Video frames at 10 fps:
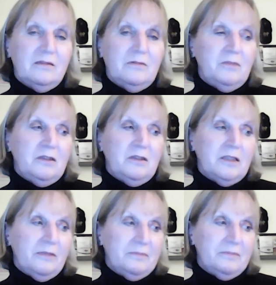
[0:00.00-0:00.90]

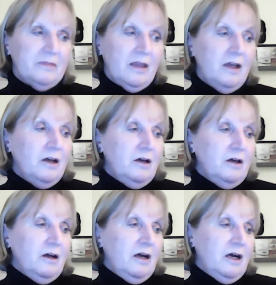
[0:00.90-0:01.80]
Amazing.
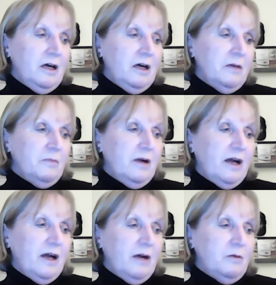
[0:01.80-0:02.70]

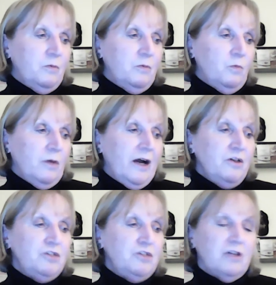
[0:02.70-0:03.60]

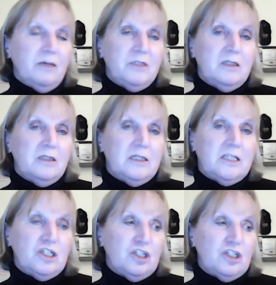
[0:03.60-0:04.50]
How did you come to the
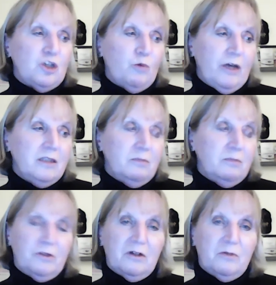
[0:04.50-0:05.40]
decision to write the
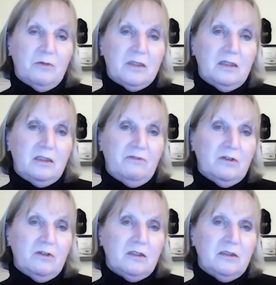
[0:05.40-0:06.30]
book? Was it a
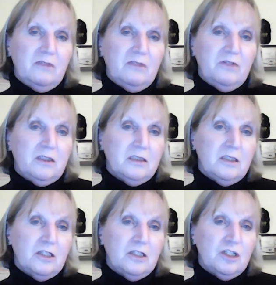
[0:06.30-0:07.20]
difficult
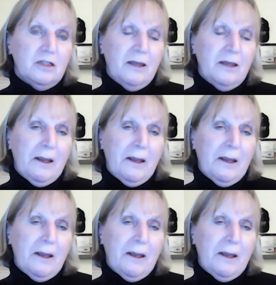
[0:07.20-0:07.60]
decision?